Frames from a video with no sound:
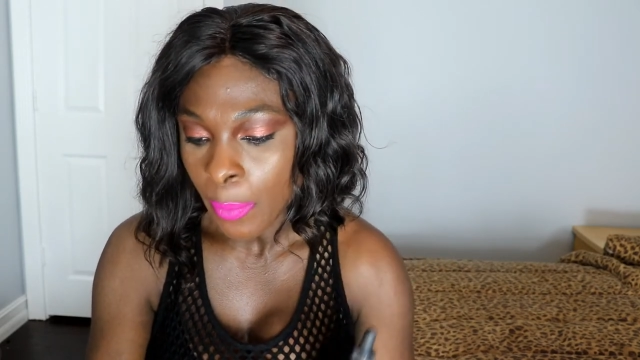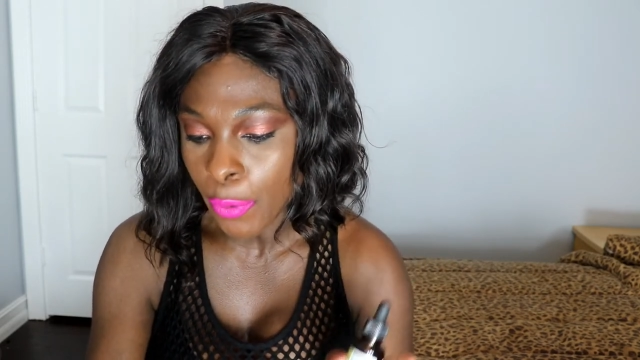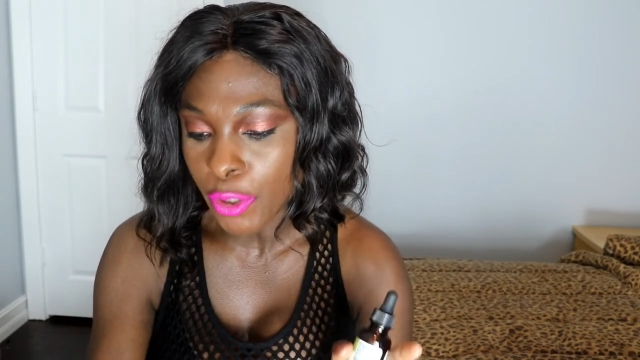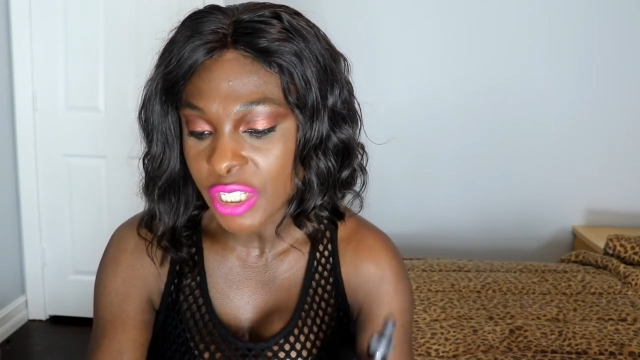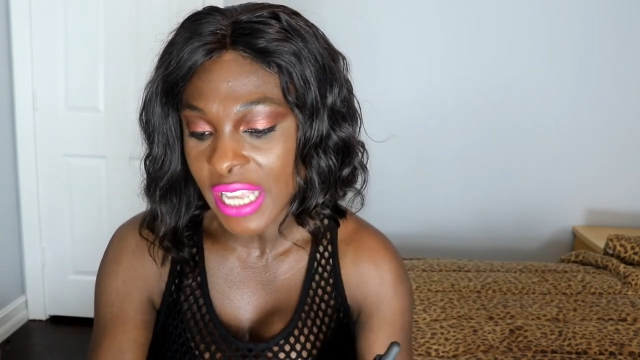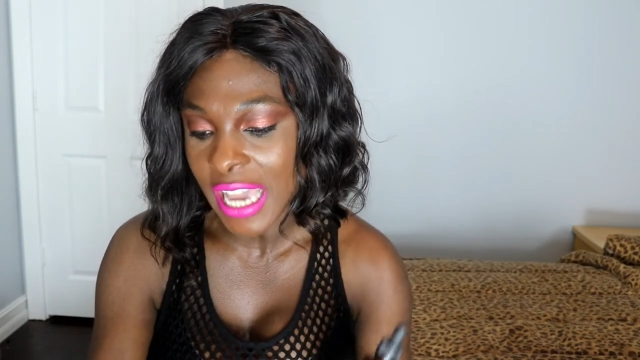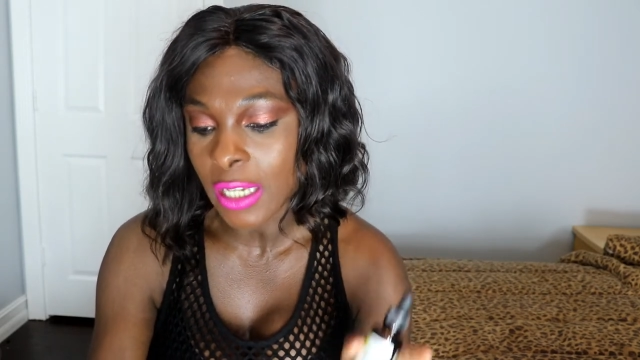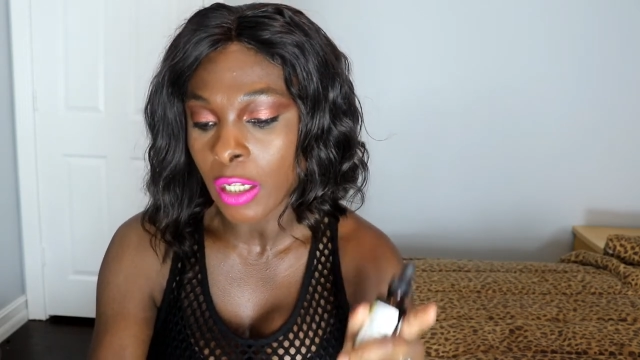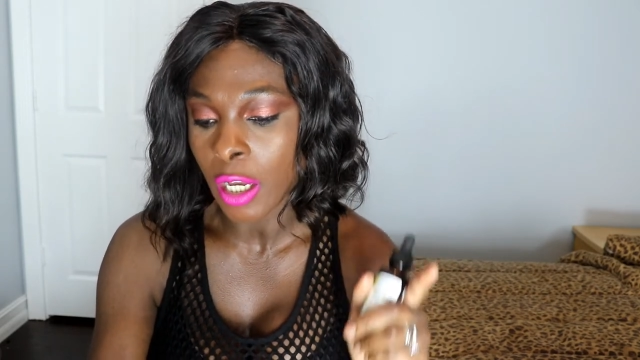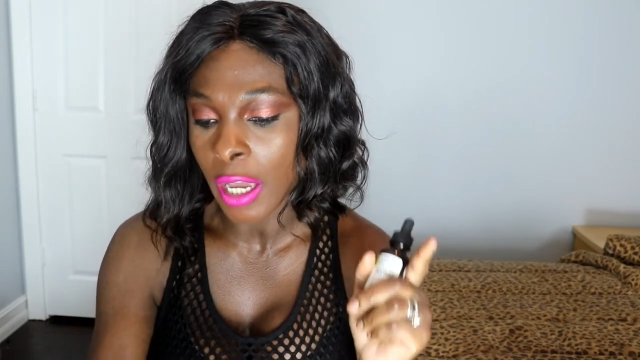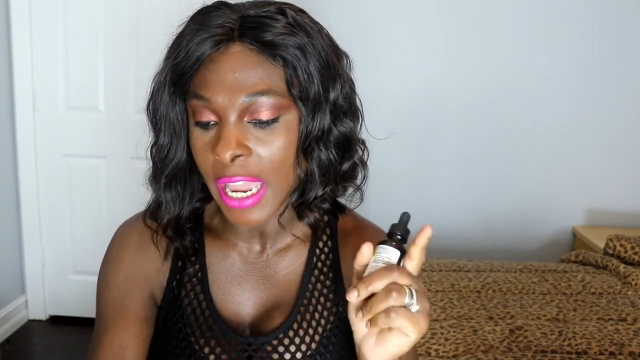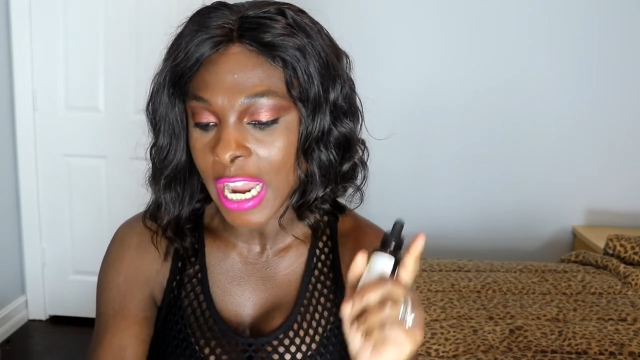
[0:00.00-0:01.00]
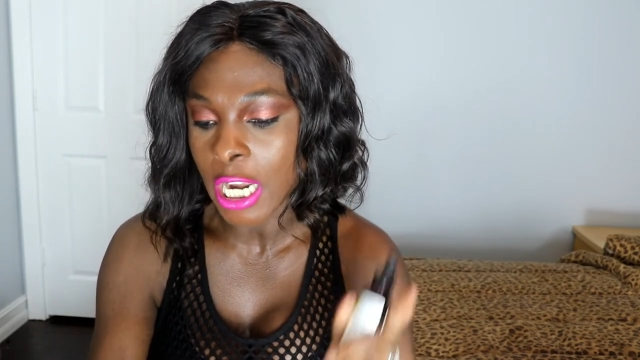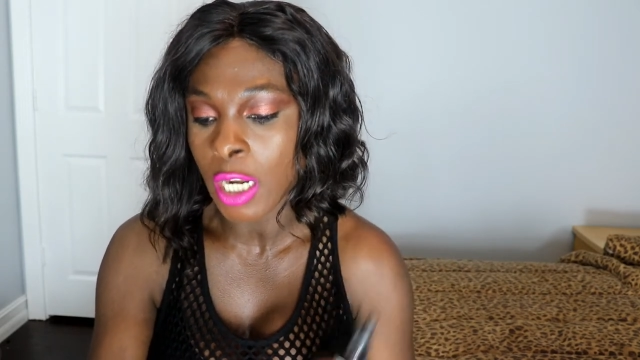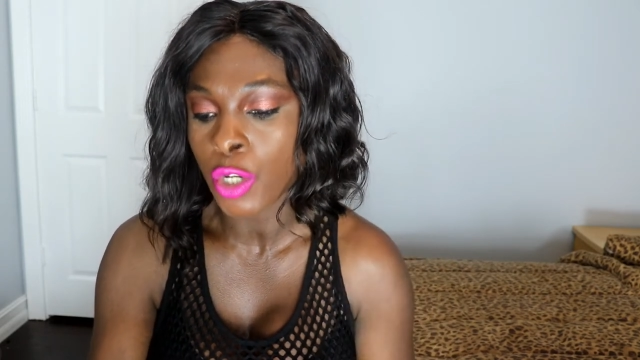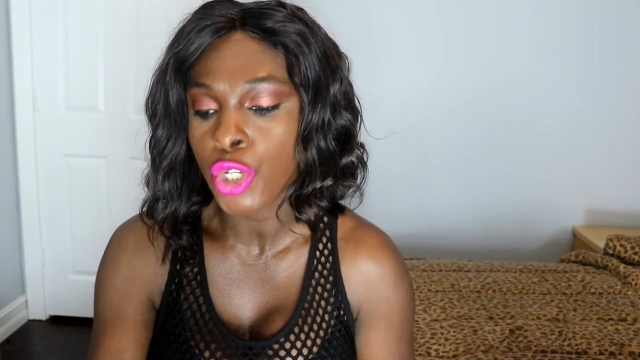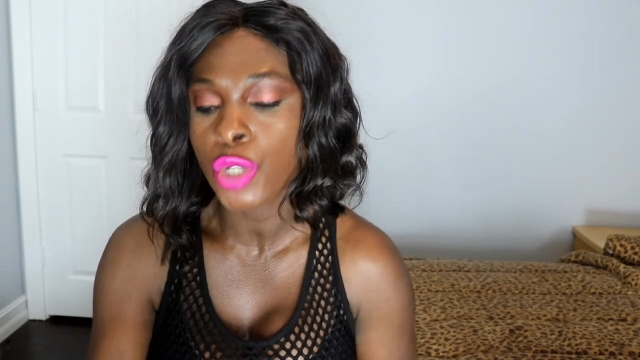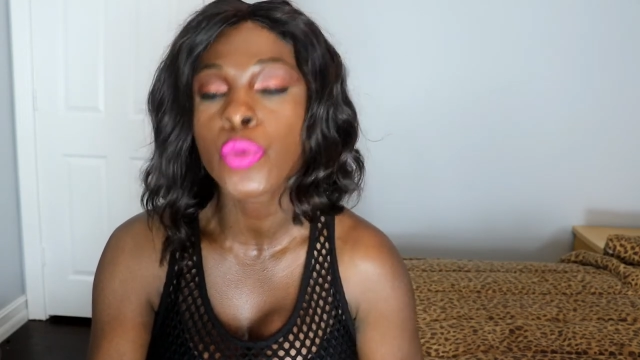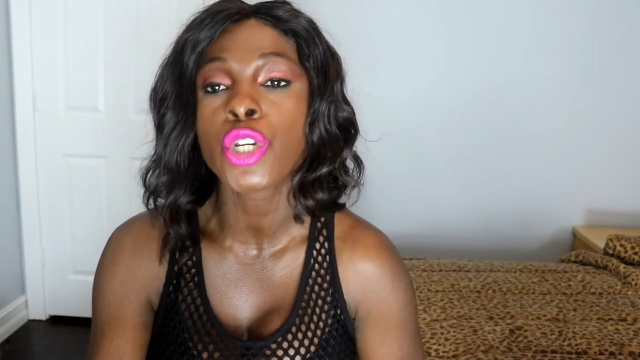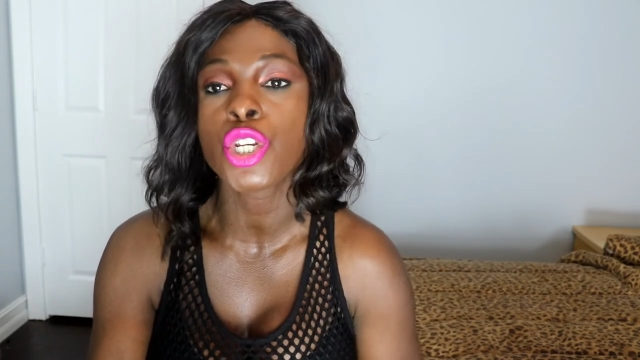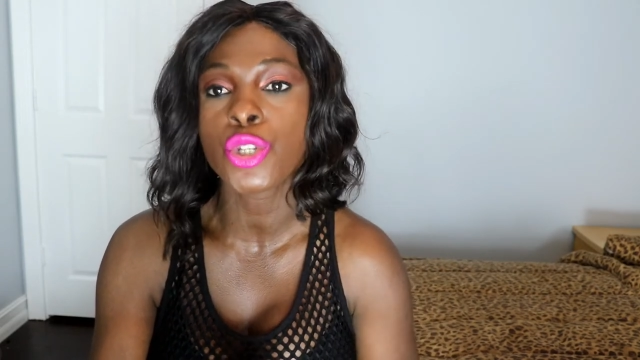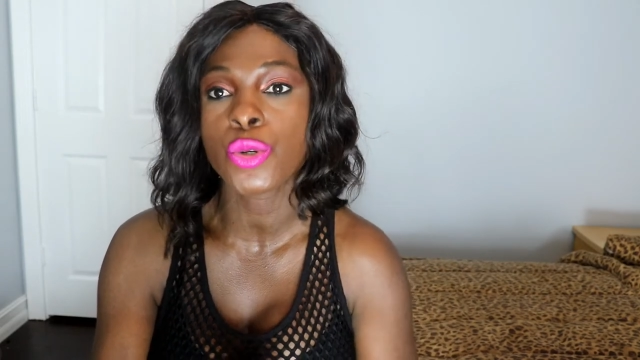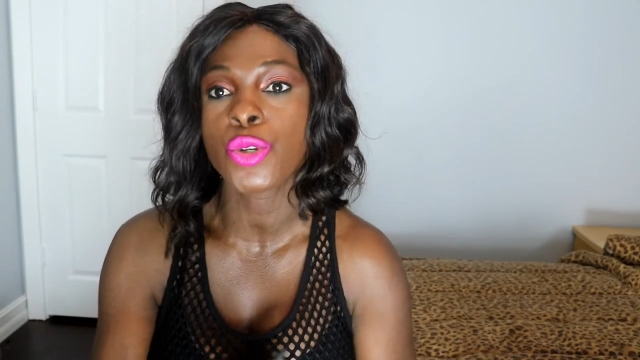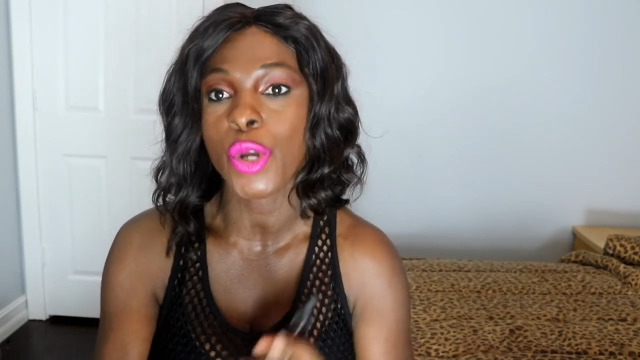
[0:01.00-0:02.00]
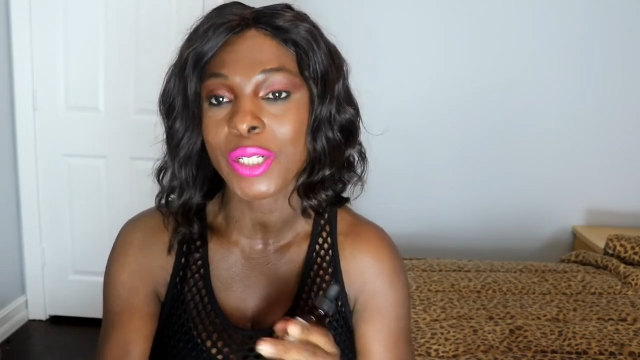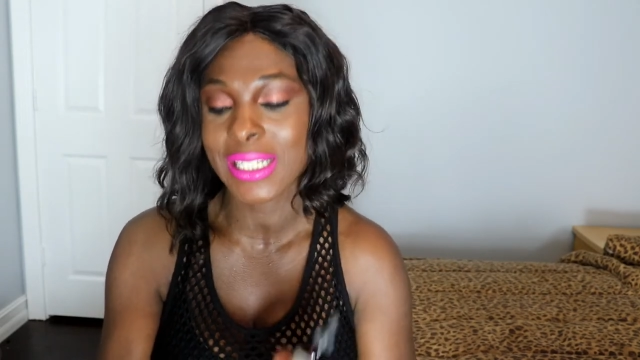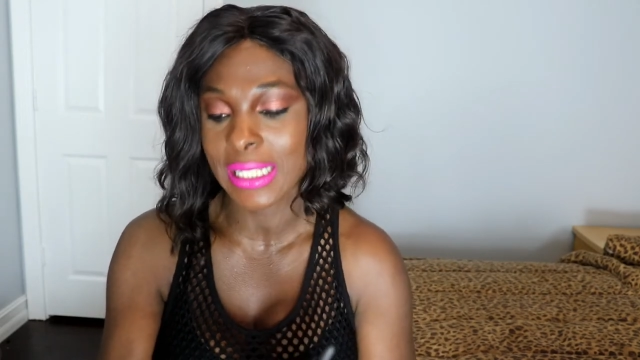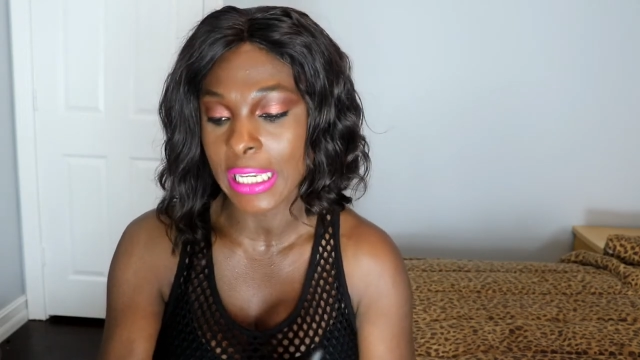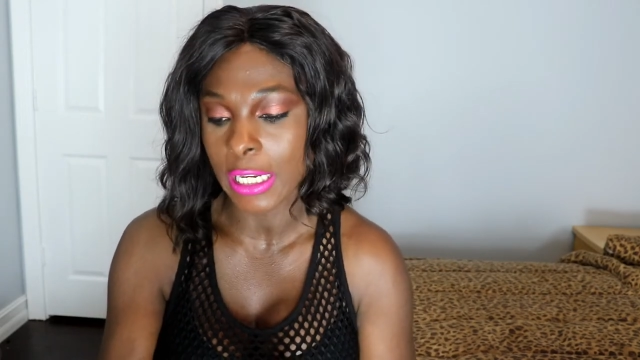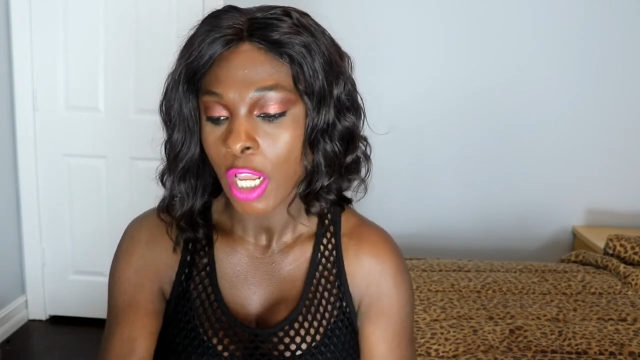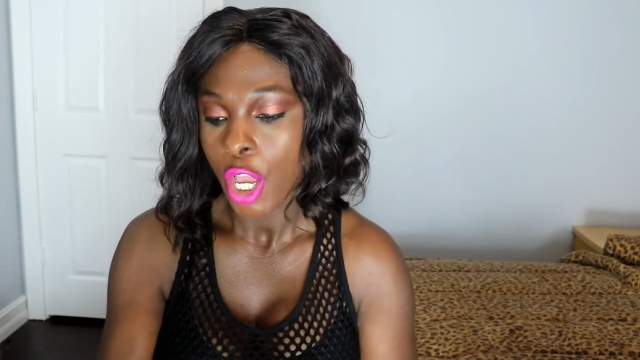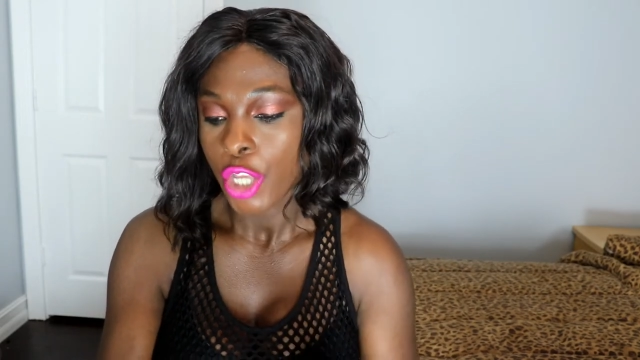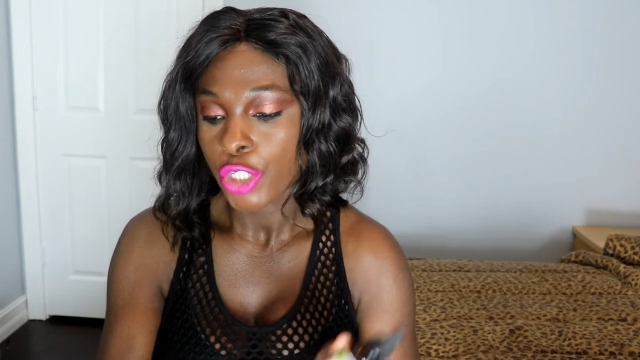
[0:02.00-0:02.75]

Protect and renew your skin.